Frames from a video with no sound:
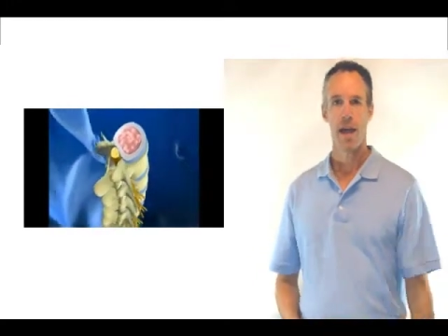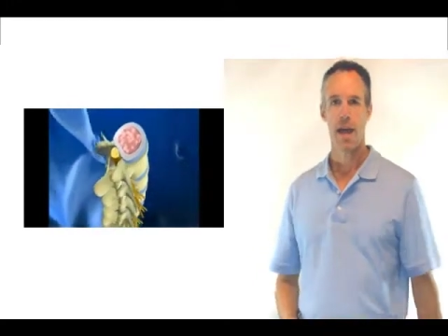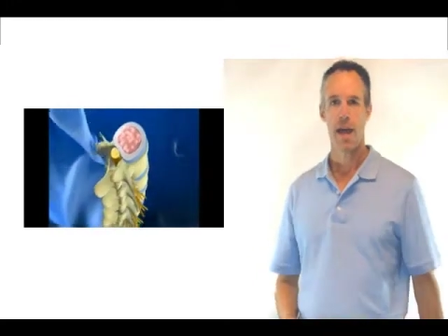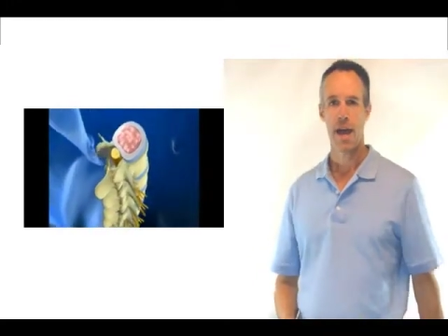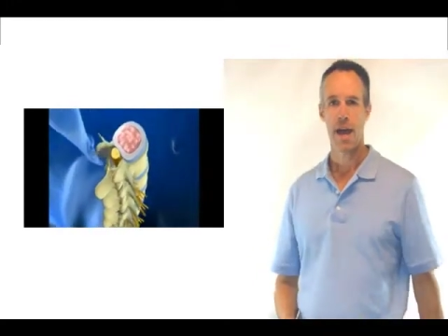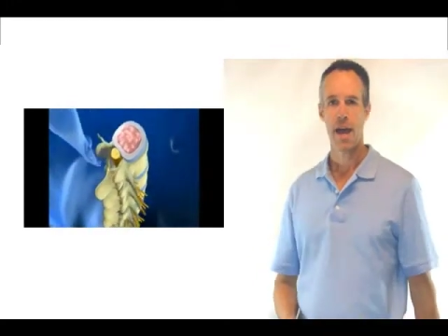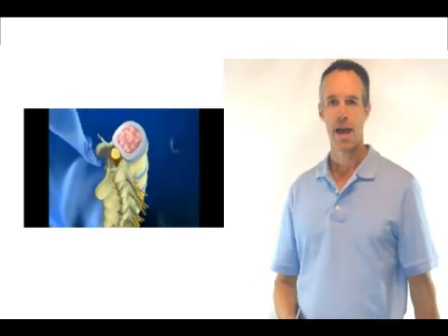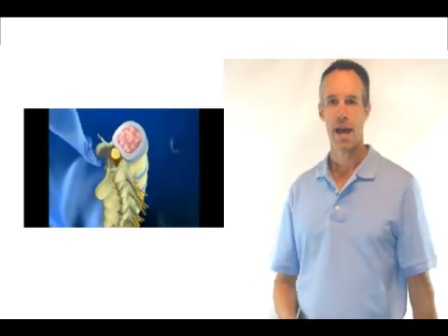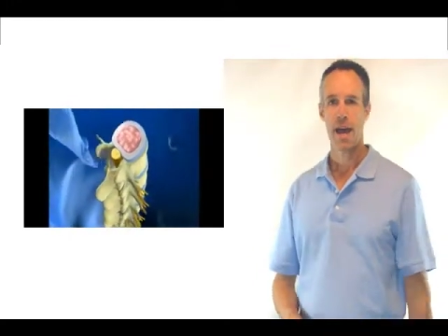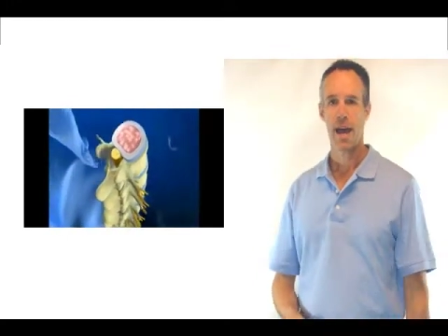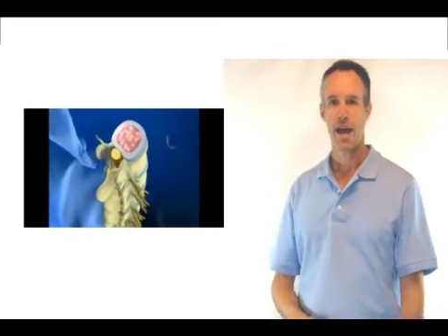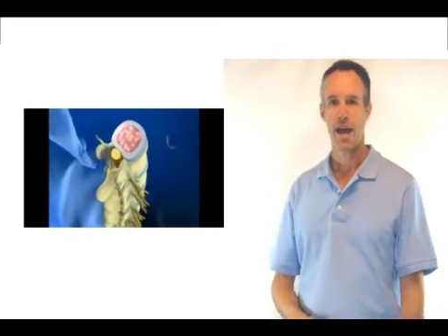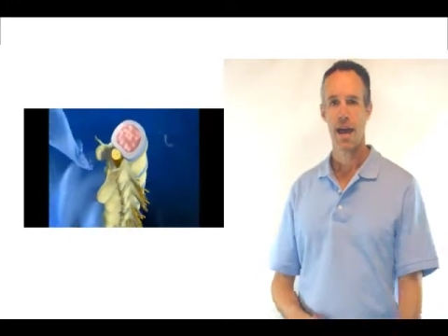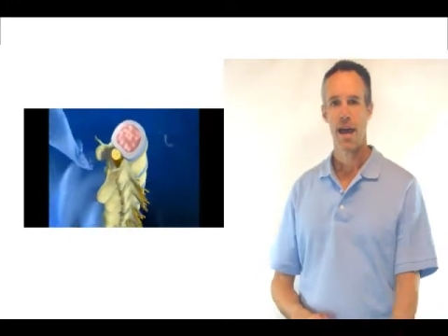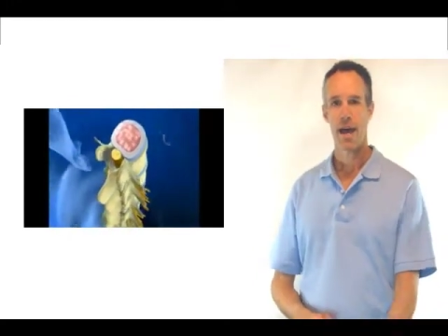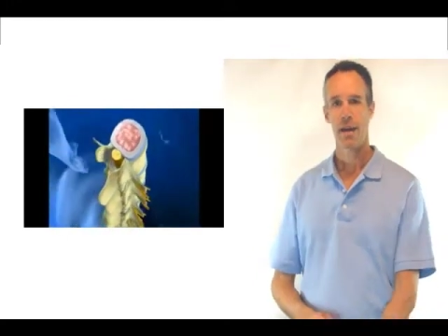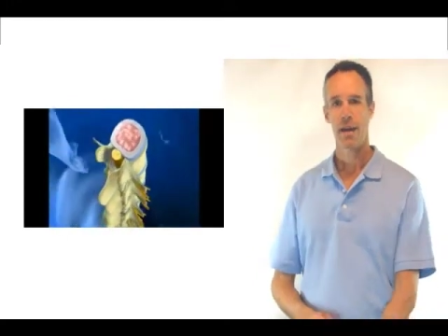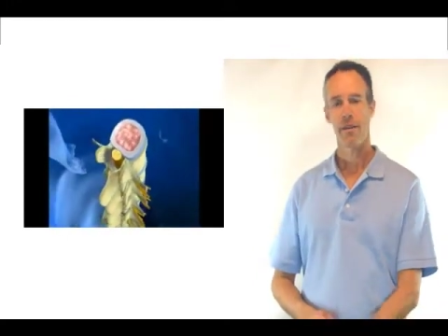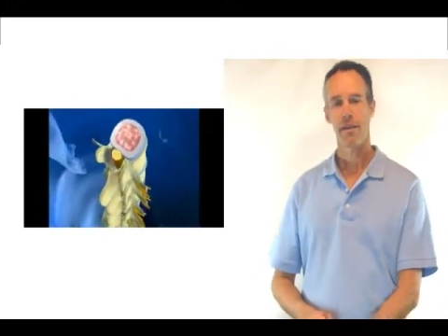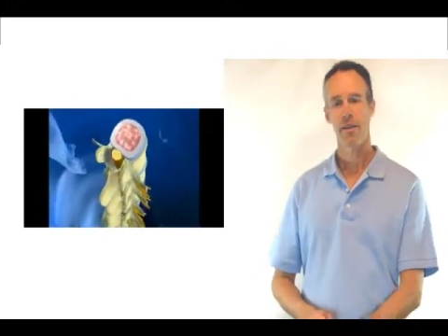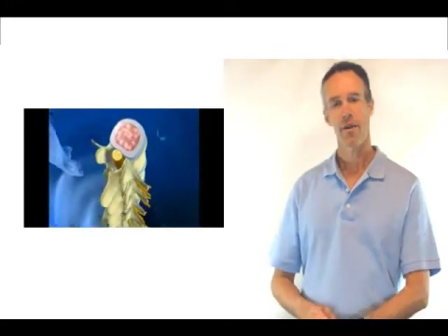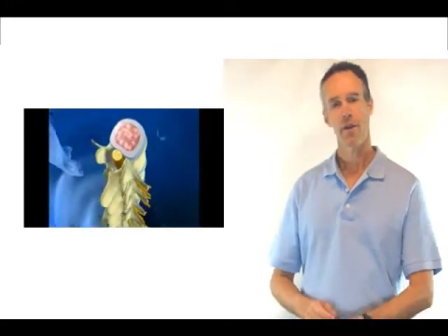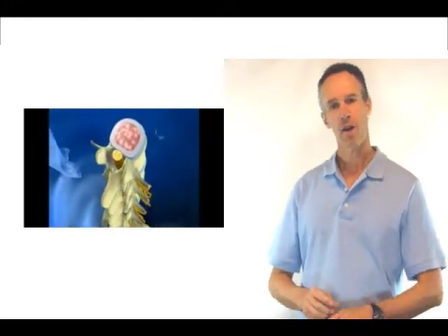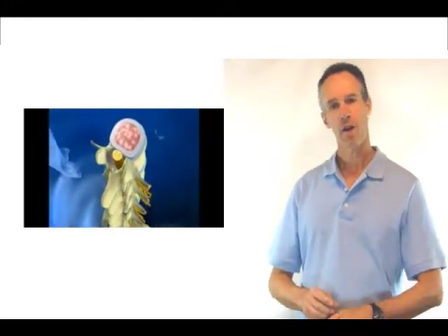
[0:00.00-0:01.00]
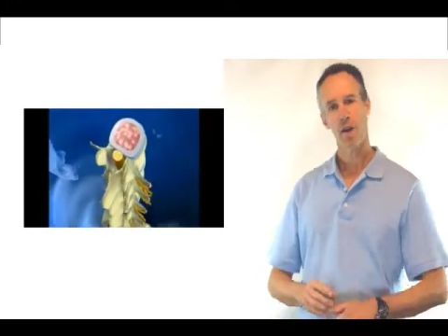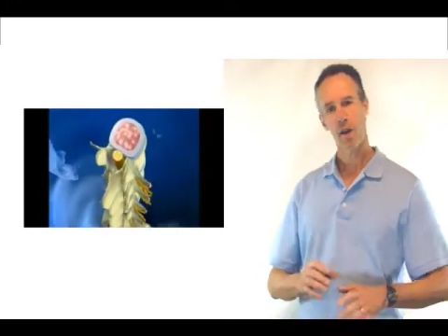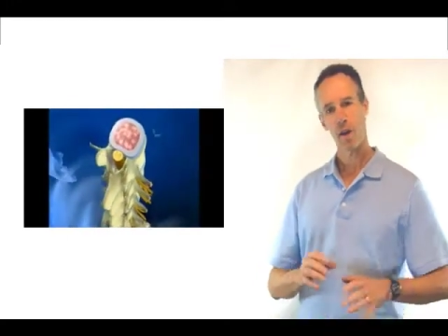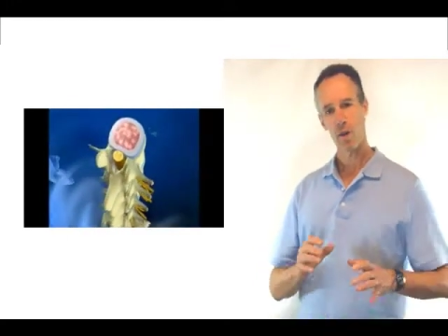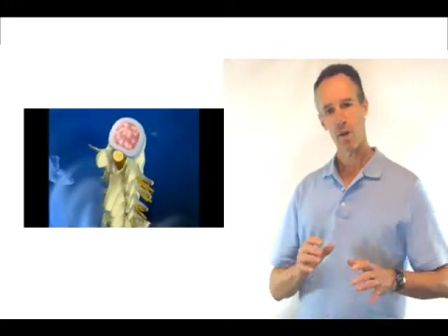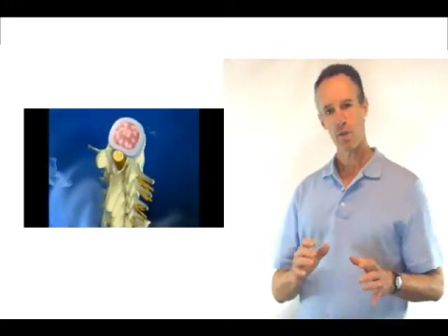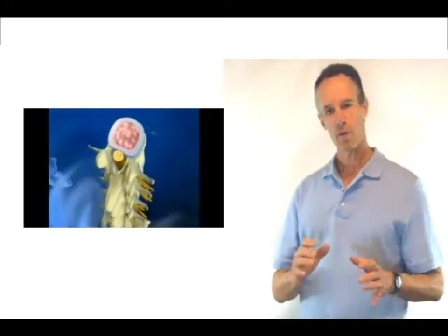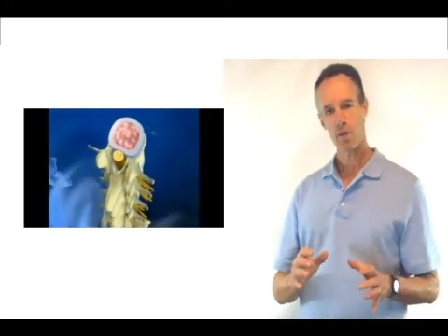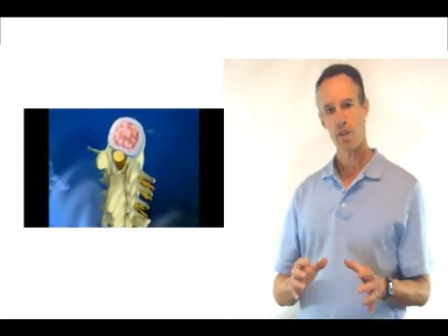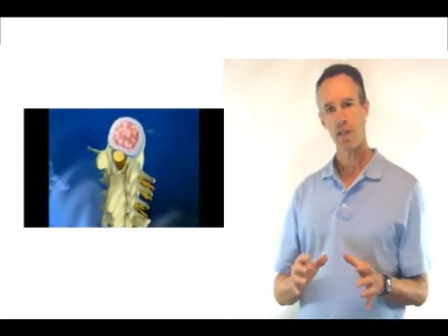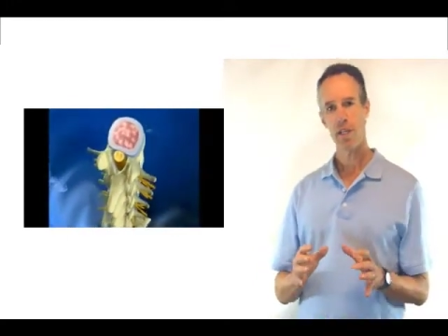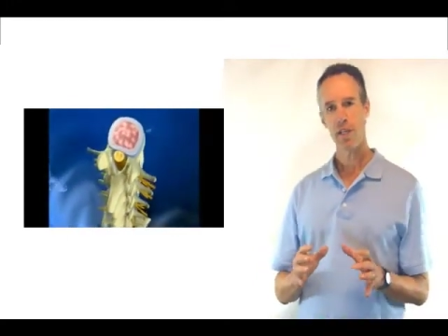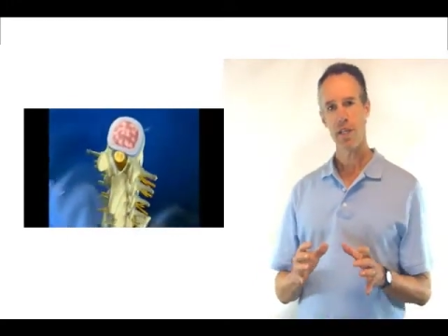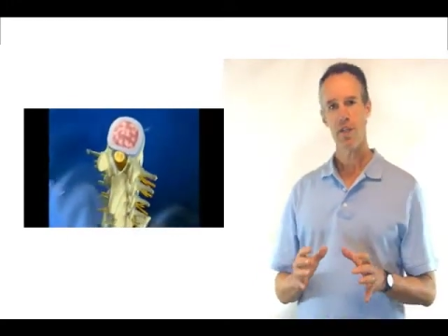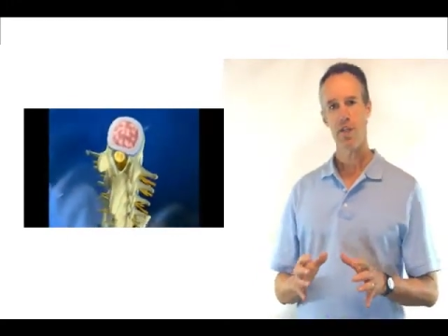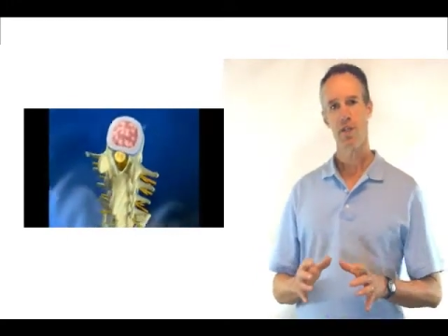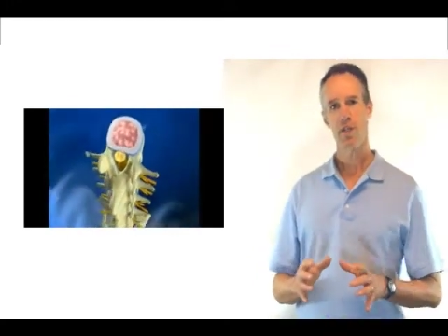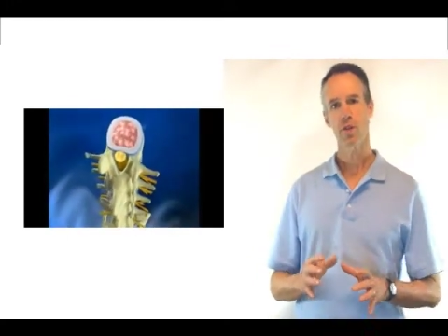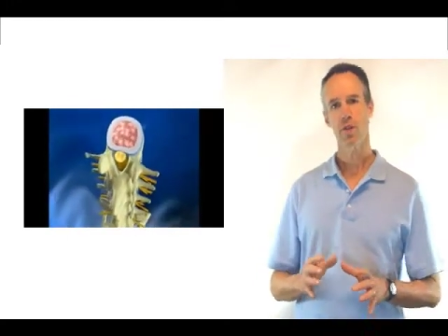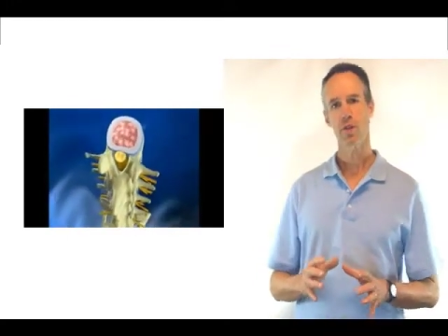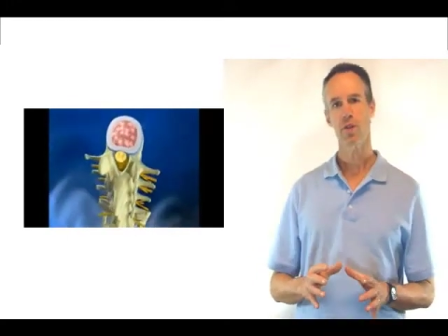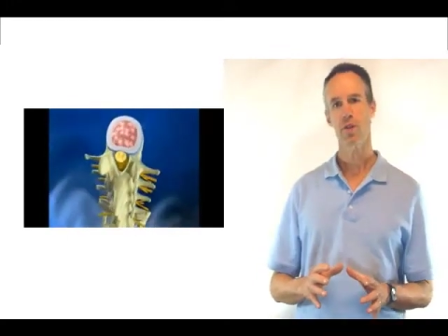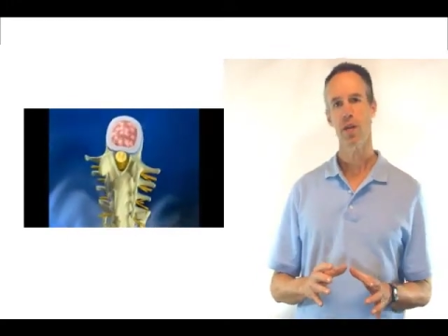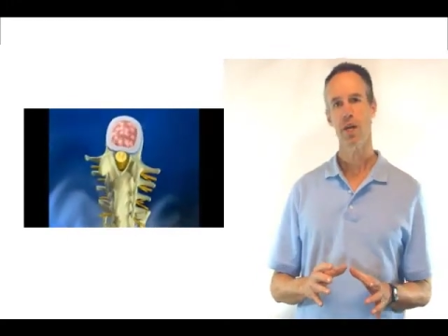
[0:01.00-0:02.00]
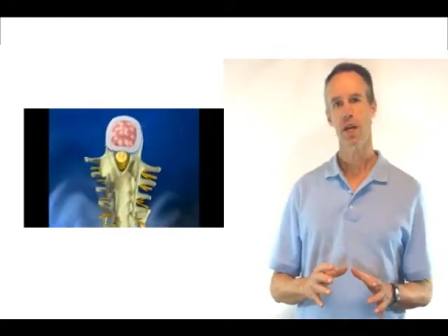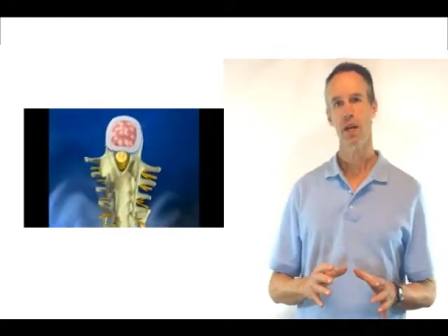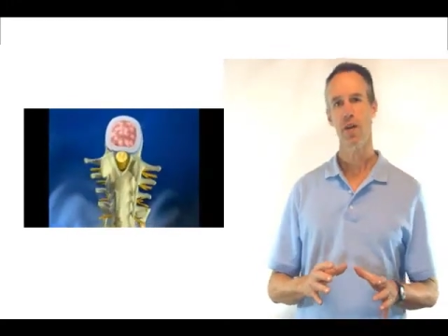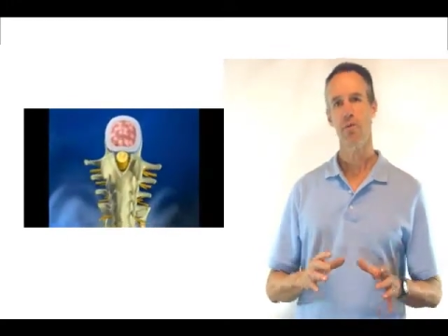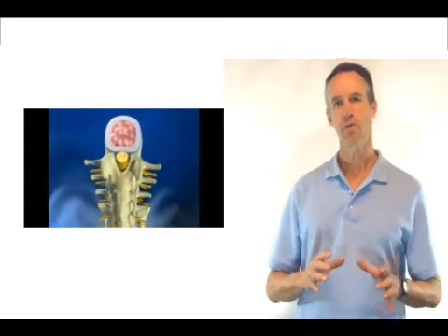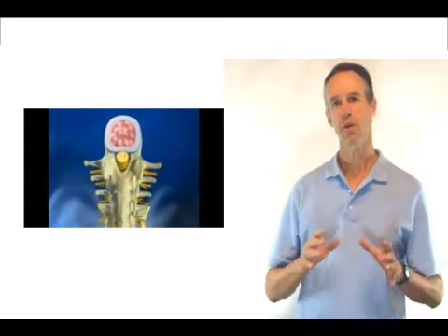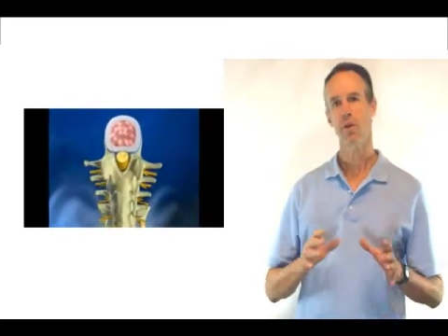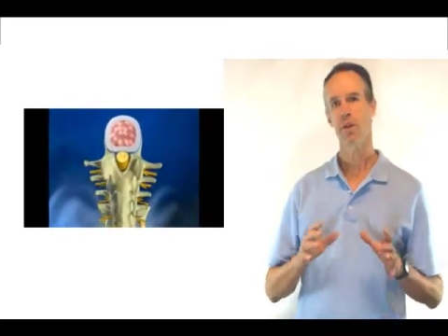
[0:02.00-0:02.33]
and they're closely associated